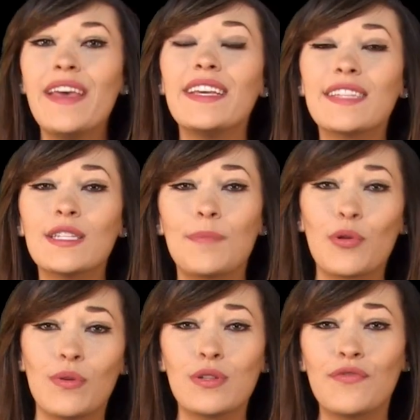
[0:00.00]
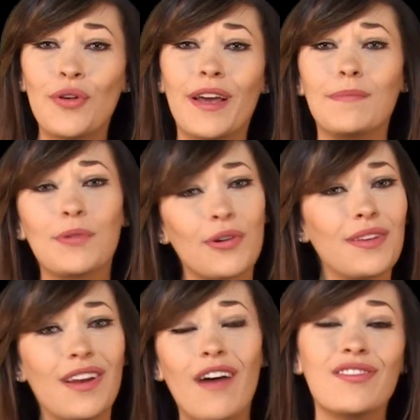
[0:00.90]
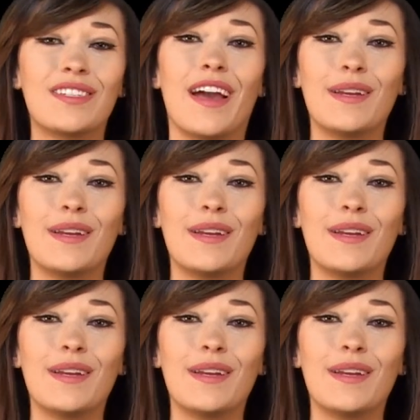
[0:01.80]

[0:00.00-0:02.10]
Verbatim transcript: He sells both useful and purely novelty